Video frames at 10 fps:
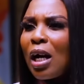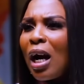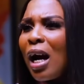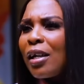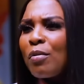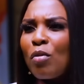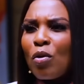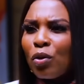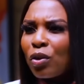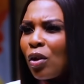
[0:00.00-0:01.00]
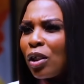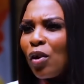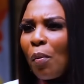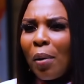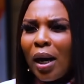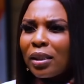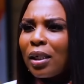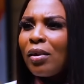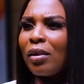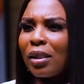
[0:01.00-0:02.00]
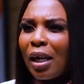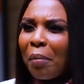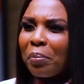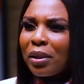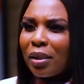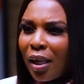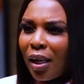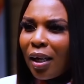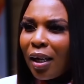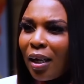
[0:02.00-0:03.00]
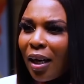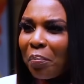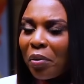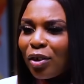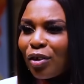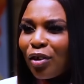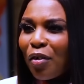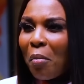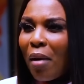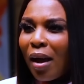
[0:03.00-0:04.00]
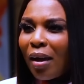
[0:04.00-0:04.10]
All the Akaribus, all the Obas, they don't, they happy saying, hey, grand patron, don't